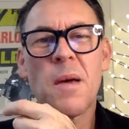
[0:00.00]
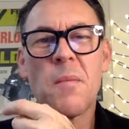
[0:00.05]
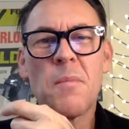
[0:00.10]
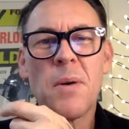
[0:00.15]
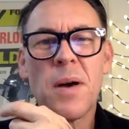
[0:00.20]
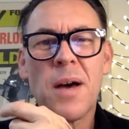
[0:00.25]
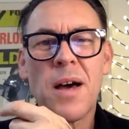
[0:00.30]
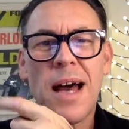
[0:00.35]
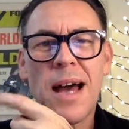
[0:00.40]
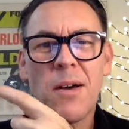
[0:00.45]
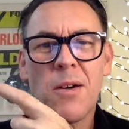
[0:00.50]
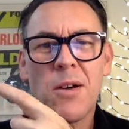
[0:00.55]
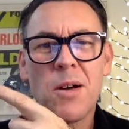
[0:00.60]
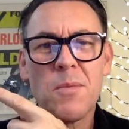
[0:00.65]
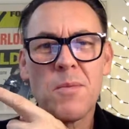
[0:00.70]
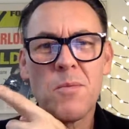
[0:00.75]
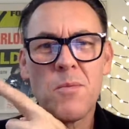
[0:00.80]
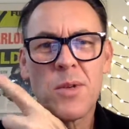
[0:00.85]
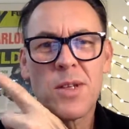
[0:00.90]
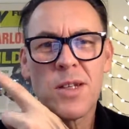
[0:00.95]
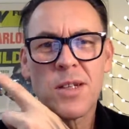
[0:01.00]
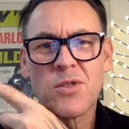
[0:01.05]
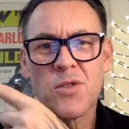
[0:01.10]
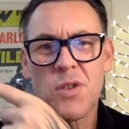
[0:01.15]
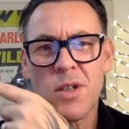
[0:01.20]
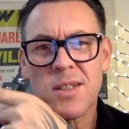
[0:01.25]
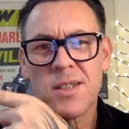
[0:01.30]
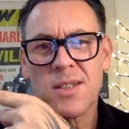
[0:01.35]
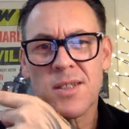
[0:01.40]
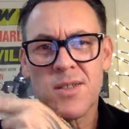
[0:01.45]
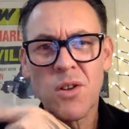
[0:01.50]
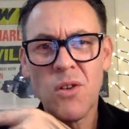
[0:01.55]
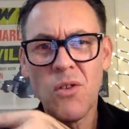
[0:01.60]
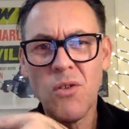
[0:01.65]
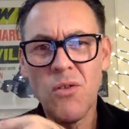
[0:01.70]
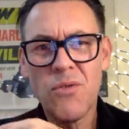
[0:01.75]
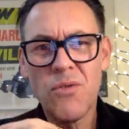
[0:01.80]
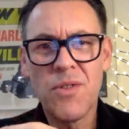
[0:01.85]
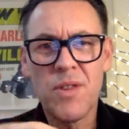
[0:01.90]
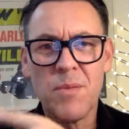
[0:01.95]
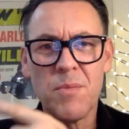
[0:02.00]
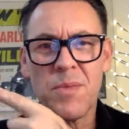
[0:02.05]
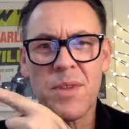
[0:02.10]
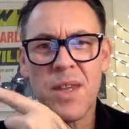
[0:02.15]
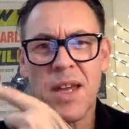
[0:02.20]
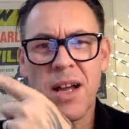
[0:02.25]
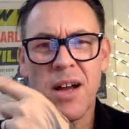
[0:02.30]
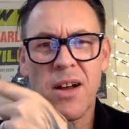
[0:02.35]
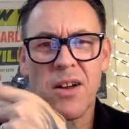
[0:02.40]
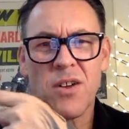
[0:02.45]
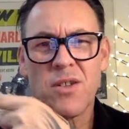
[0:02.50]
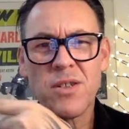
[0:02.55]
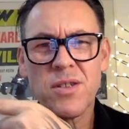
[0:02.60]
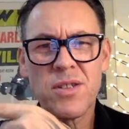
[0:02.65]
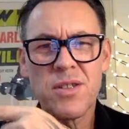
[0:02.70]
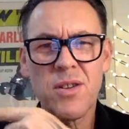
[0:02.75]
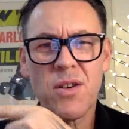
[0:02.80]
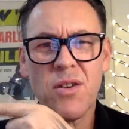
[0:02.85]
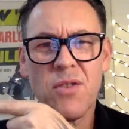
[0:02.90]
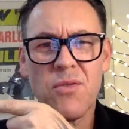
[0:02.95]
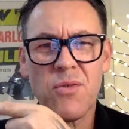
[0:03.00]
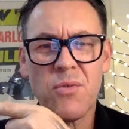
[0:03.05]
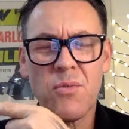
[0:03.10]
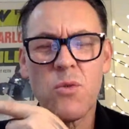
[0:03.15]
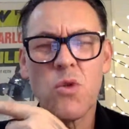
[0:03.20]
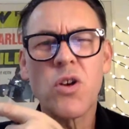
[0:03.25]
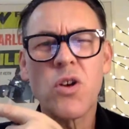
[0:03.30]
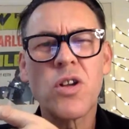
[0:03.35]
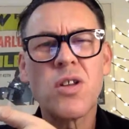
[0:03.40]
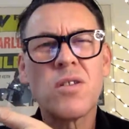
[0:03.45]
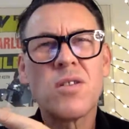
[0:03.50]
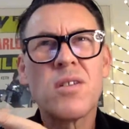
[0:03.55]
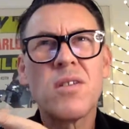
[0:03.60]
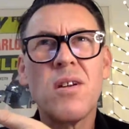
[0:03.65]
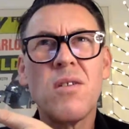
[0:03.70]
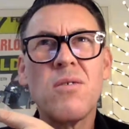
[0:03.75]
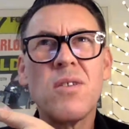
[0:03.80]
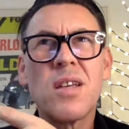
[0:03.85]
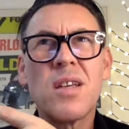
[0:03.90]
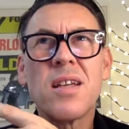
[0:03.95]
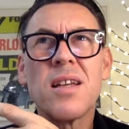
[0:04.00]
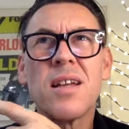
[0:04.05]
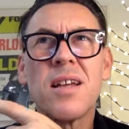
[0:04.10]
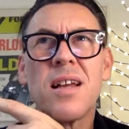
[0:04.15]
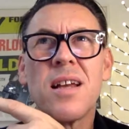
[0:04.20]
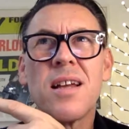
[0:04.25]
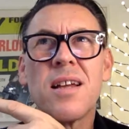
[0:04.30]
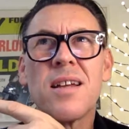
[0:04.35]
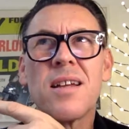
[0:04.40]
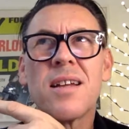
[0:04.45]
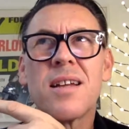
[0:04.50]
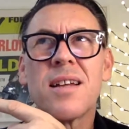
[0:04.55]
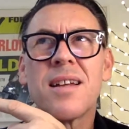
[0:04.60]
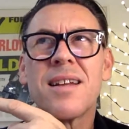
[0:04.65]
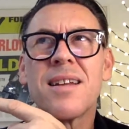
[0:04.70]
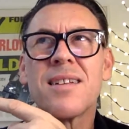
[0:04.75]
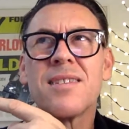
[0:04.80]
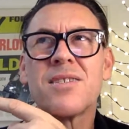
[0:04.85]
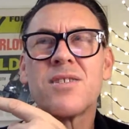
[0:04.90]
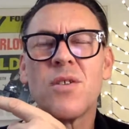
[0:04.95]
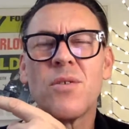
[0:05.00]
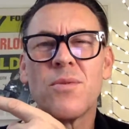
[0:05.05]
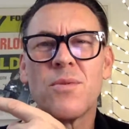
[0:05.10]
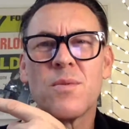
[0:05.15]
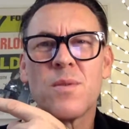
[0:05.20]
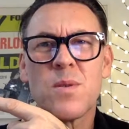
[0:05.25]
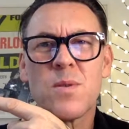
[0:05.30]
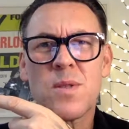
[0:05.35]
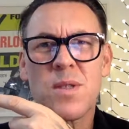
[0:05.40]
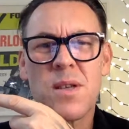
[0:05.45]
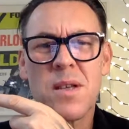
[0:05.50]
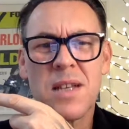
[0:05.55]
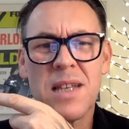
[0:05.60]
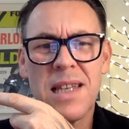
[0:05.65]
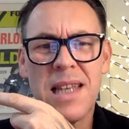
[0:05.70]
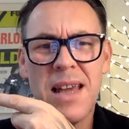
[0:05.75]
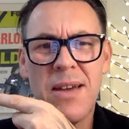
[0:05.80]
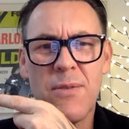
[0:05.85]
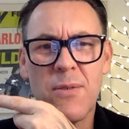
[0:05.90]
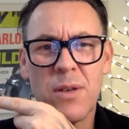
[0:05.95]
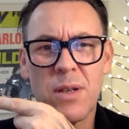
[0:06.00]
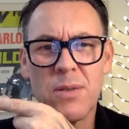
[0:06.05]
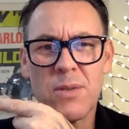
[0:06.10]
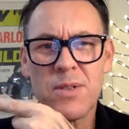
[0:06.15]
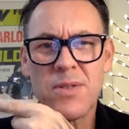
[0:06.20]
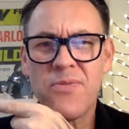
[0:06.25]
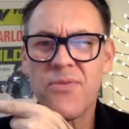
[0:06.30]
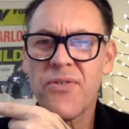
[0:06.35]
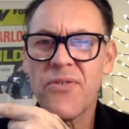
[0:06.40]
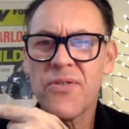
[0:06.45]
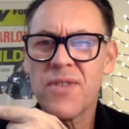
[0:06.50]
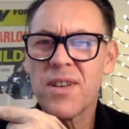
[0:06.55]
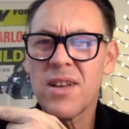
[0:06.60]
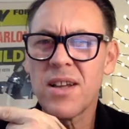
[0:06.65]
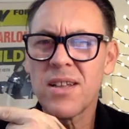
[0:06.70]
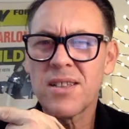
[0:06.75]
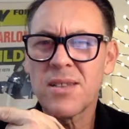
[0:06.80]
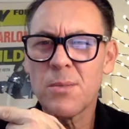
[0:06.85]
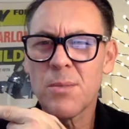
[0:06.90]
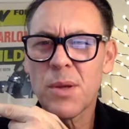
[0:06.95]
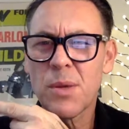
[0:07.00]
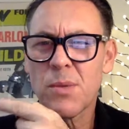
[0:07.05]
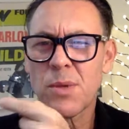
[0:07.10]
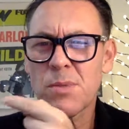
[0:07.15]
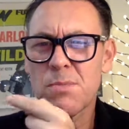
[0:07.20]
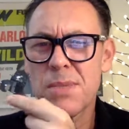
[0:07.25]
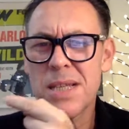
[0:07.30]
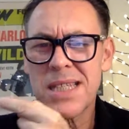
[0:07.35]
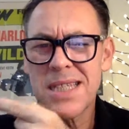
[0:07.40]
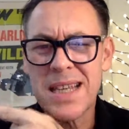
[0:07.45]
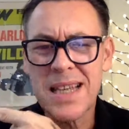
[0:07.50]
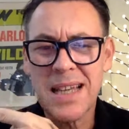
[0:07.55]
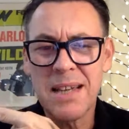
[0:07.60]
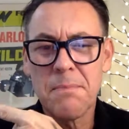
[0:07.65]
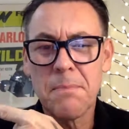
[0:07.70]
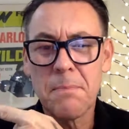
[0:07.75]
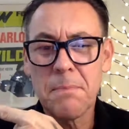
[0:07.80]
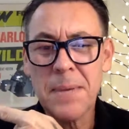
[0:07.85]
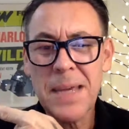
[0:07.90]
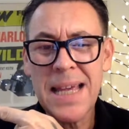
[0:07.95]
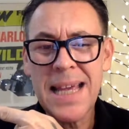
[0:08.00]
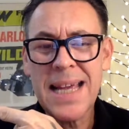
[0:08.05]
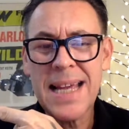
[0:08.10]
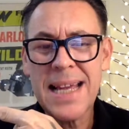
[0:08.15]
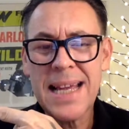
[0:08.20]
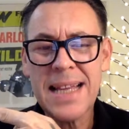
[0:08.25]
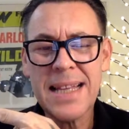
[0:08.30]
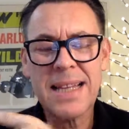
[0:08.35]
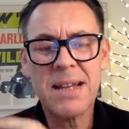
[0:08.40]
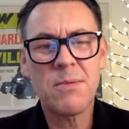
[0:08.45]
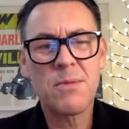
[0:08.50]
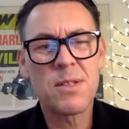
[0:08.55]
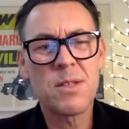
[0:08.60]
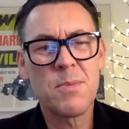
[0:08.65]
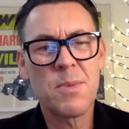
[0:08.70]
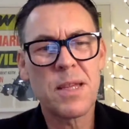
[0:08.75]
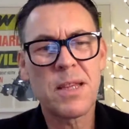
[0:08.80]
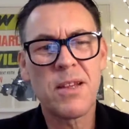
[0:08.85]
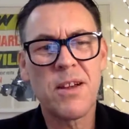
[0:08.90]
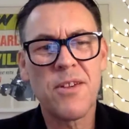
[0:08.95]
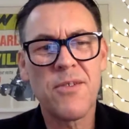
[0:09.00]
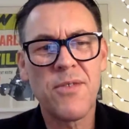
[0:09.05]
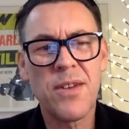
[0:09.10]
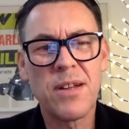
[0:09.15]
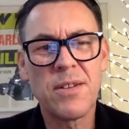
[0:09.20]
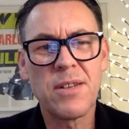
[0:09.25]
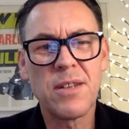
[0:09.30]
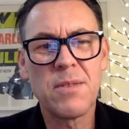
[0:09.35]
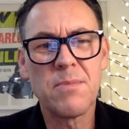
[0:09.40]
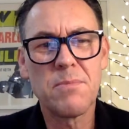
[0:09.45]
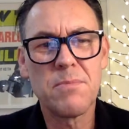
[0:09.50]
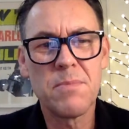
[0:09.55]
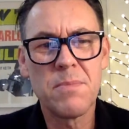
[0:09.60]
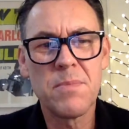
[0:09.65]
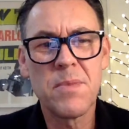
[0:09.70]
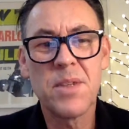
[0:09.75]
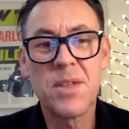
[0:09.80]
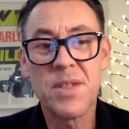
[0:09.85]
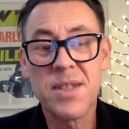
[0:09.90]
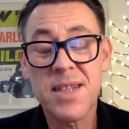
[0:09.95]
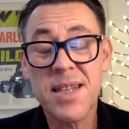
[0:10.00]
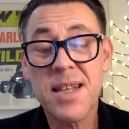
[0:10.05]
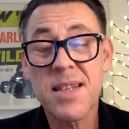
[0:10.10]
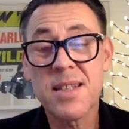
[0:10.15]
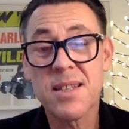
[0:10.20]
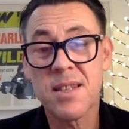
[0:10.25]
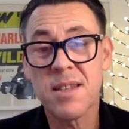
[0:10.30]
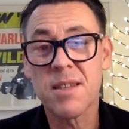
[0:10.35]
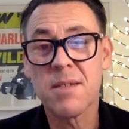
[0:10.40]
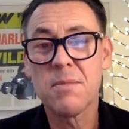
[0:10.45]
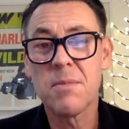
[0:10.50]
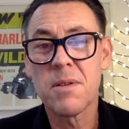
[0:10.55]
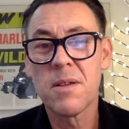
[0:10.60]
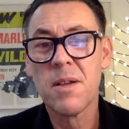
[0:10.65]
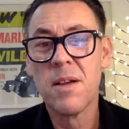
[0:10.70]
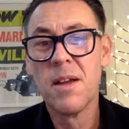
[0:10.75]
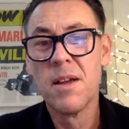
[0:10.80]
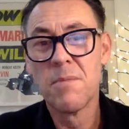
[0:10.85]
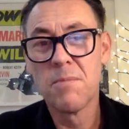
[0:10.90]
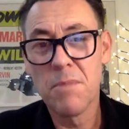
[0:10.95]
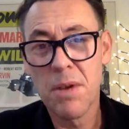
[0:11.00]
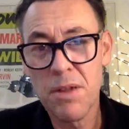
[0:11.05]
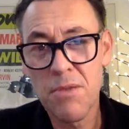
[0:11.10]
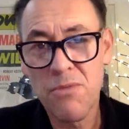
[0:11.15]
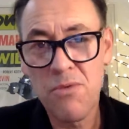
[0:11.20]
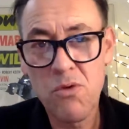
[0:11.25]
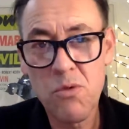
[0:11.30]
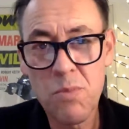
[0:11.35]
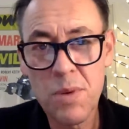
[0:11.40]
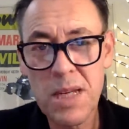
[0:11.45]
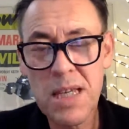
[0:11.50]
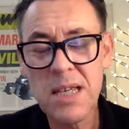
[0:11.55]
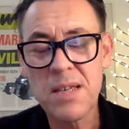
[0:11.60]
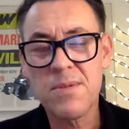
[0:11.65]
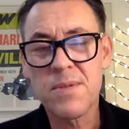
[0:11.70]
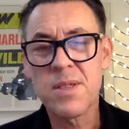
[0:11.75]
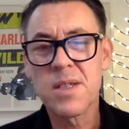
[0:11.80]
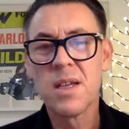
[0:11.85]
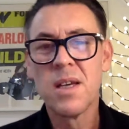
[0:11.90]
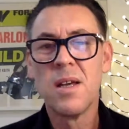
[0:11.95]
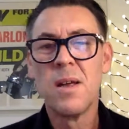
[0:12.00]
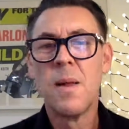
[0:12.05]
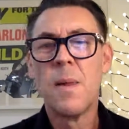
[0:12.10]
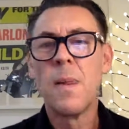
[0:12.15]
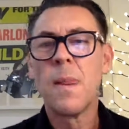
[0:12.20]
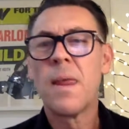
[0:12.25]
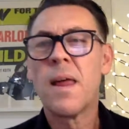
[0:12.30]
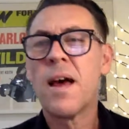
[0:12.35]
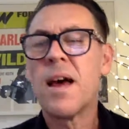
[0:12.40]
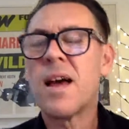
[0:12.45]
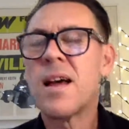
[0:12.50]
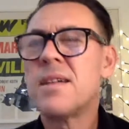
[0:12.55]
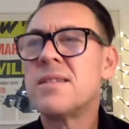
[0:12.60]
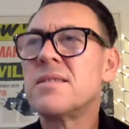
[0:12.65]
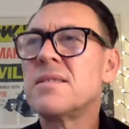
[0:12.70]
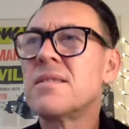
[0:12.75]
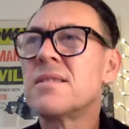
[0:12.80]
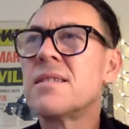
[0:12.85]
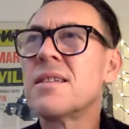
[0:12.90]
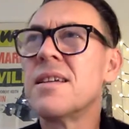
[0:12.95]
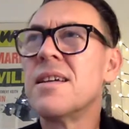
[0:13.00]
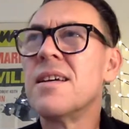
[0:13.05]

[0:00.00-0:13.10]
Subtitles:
But how come when I tried to solve them, that I couldn't solve them, or I could only solve them to a certain level? It was like something was missing, and ping, that was the bit that I found at the centre, the mother of all beliefs. And